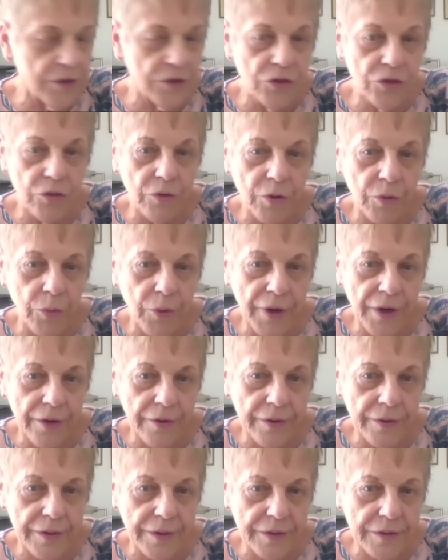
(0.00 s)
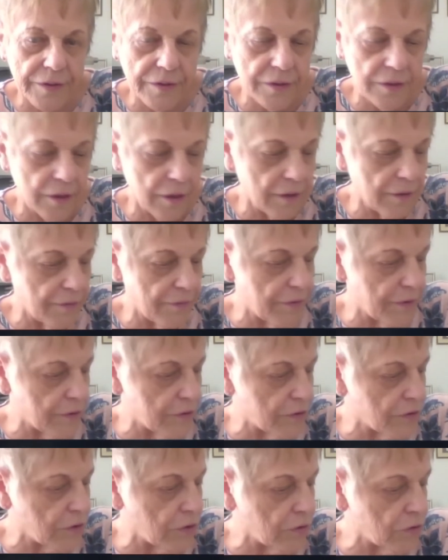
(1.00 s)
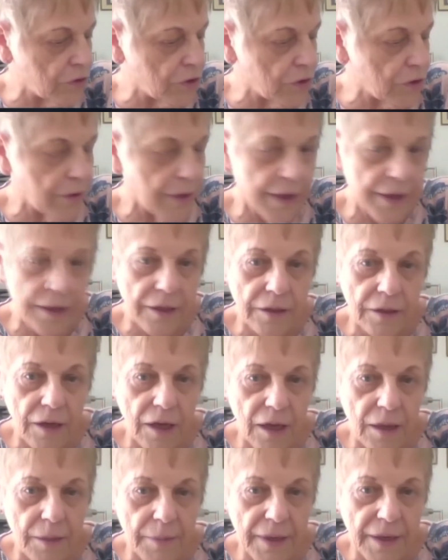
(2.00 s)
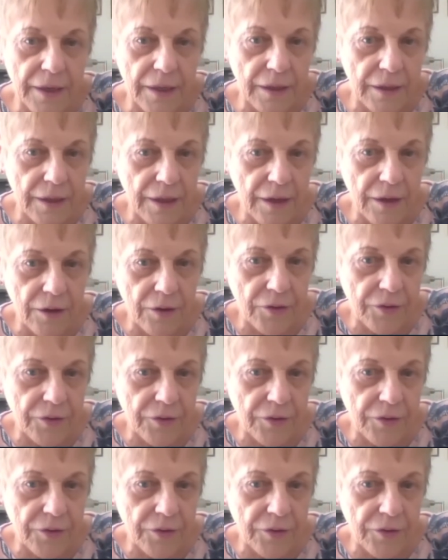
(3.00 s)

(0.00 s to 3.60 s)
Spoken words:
new awareness of the social, economic, and health